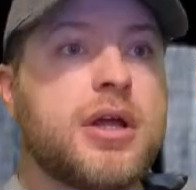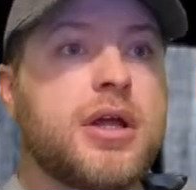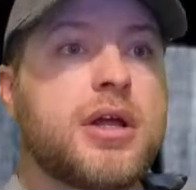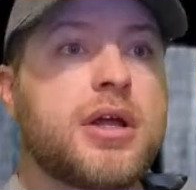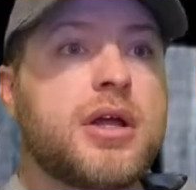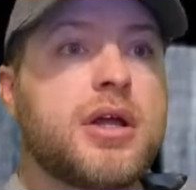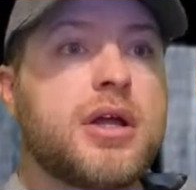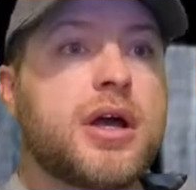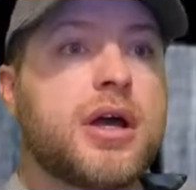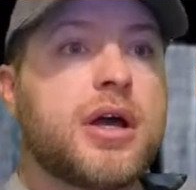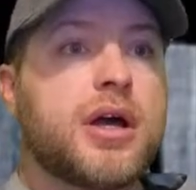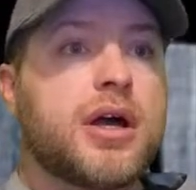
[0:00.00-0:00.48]

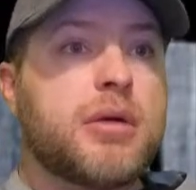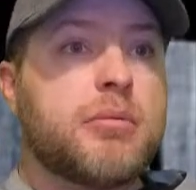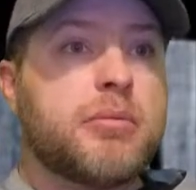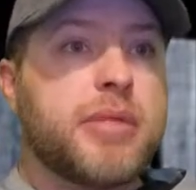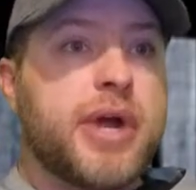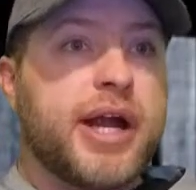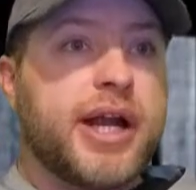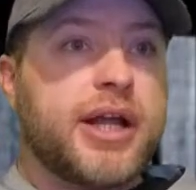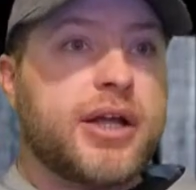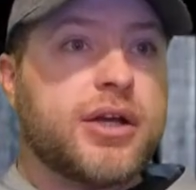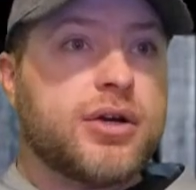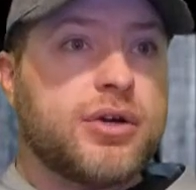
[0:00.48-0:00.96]

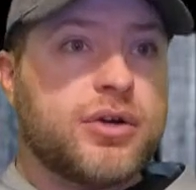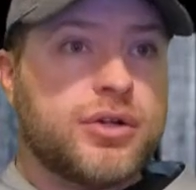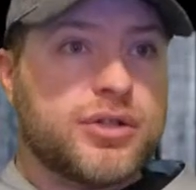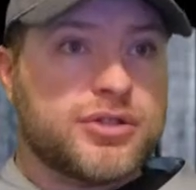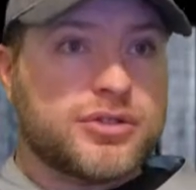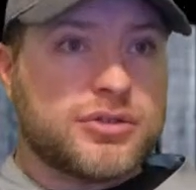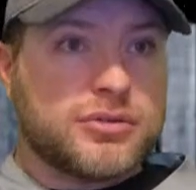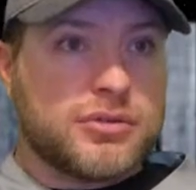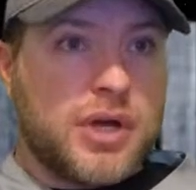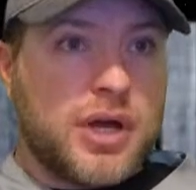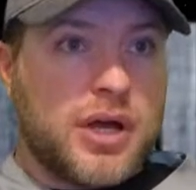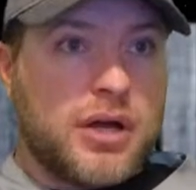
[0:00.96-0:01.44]
Manning
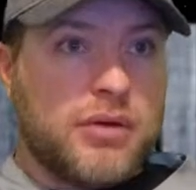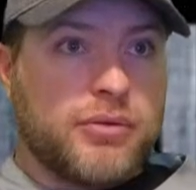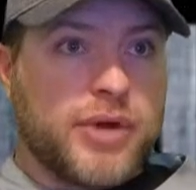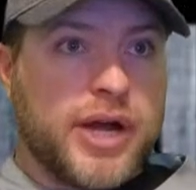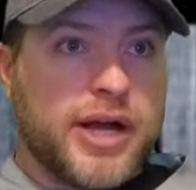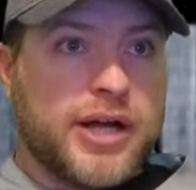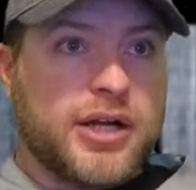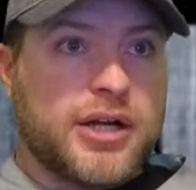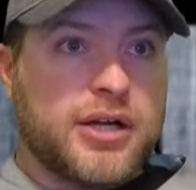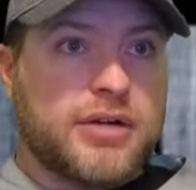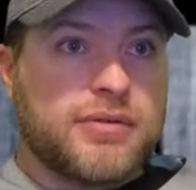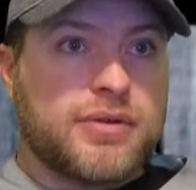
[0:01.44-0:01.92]
holds
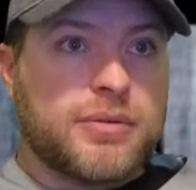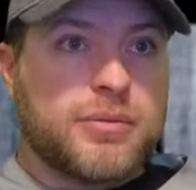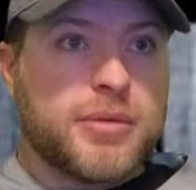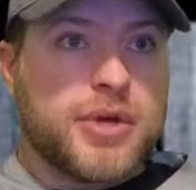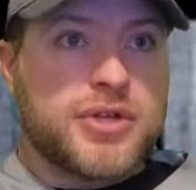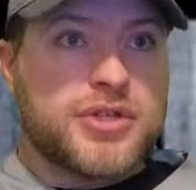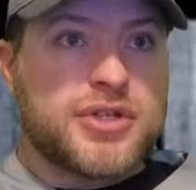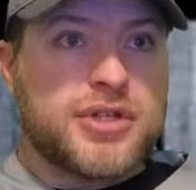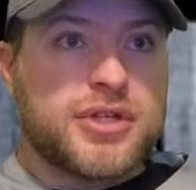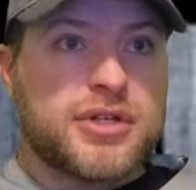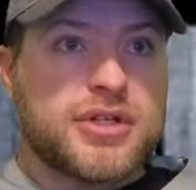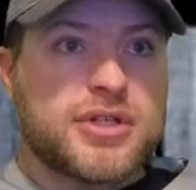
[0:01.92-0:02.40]
record for
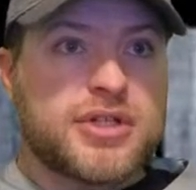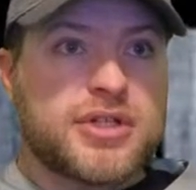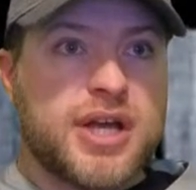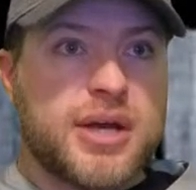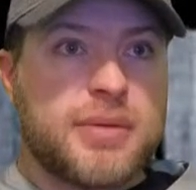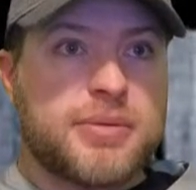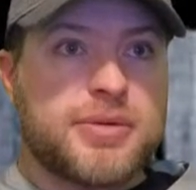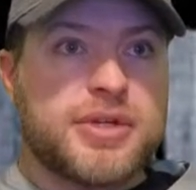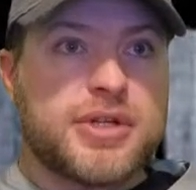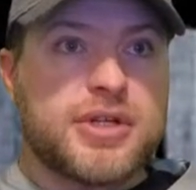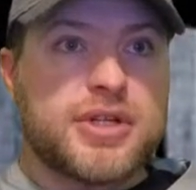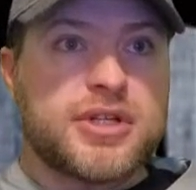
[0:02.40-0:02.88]
most
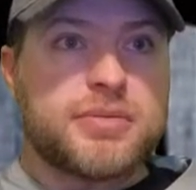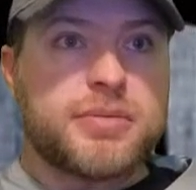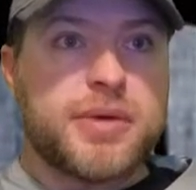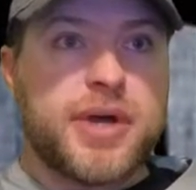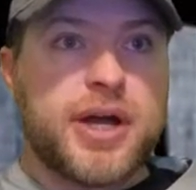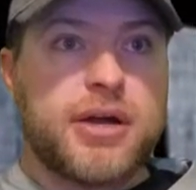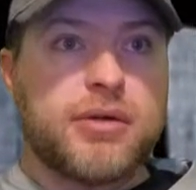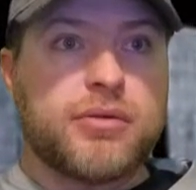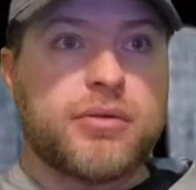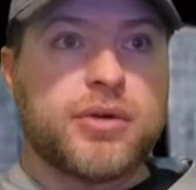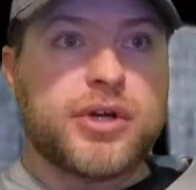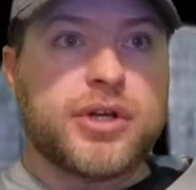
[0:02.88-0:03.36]
interceptions by
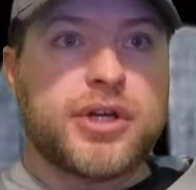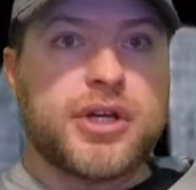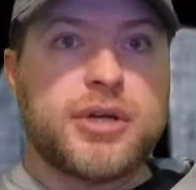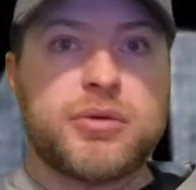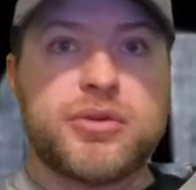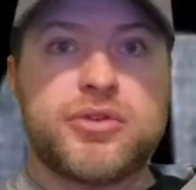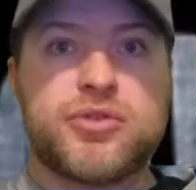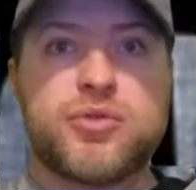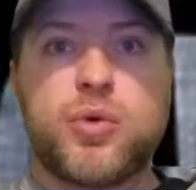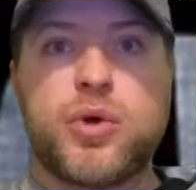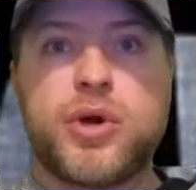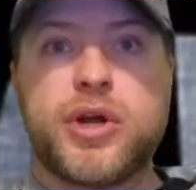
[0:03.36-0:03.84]
a rookie with
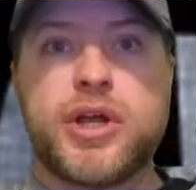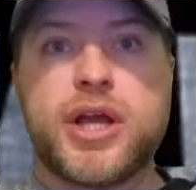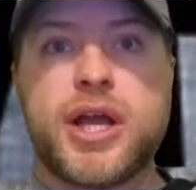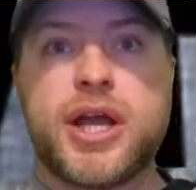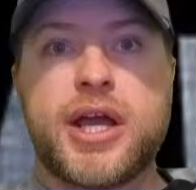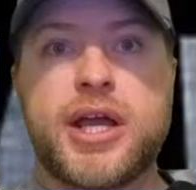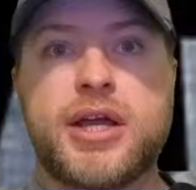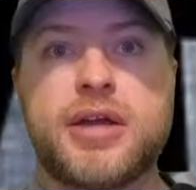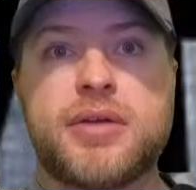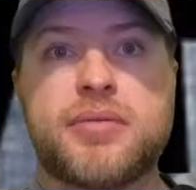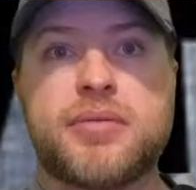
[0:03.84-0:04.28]
28.